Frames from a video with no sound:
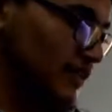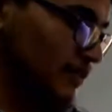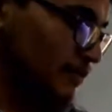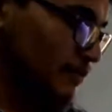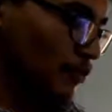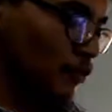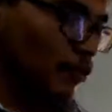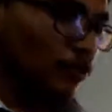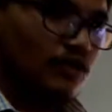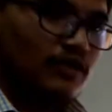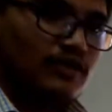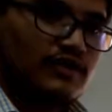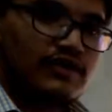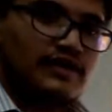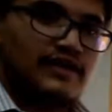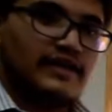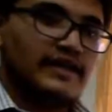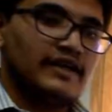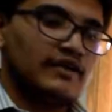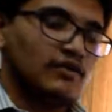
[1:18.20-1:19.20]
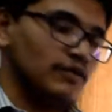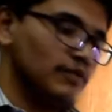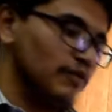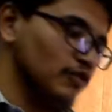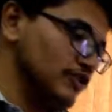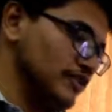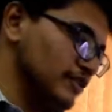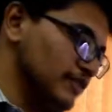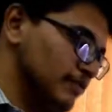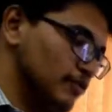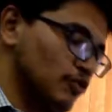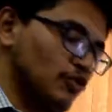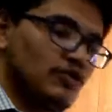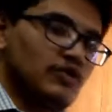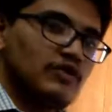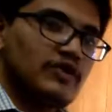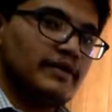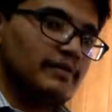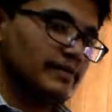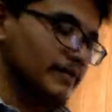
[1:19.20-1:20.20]
In our project,
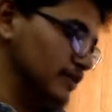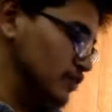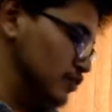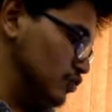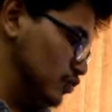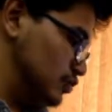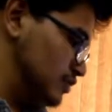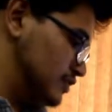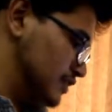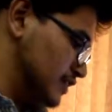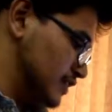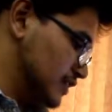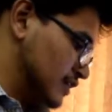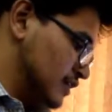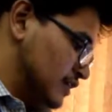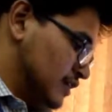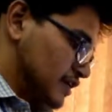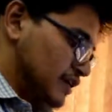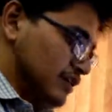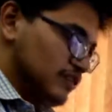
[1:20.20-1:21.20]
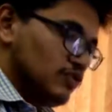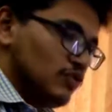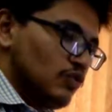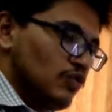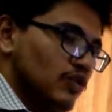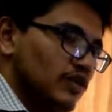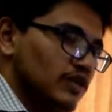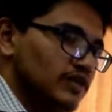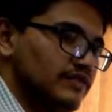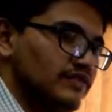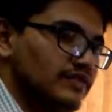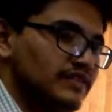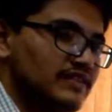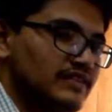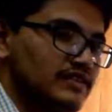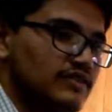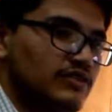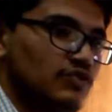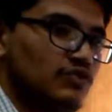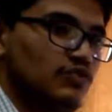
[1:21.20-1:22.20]
prototype includes a screw gauge which is
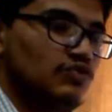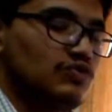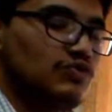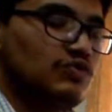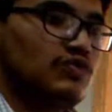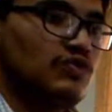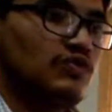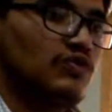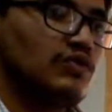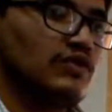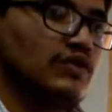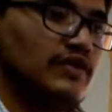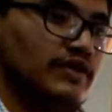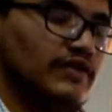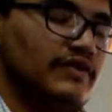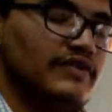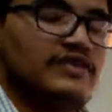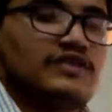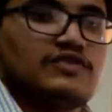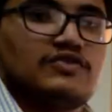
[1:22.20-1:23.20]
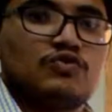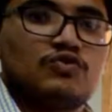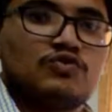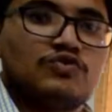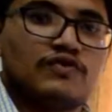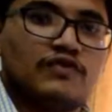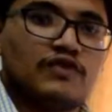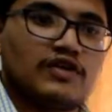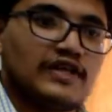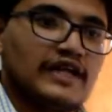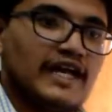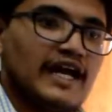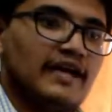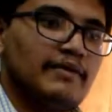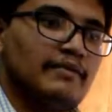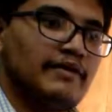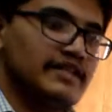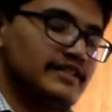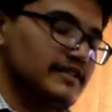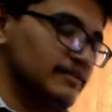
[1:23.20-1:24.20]
used for the
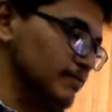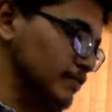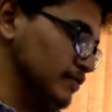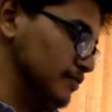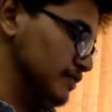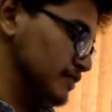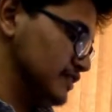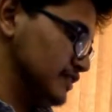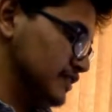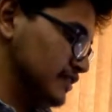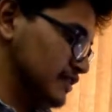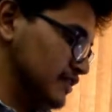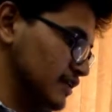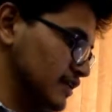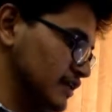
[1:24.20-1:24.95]
calibration purposes.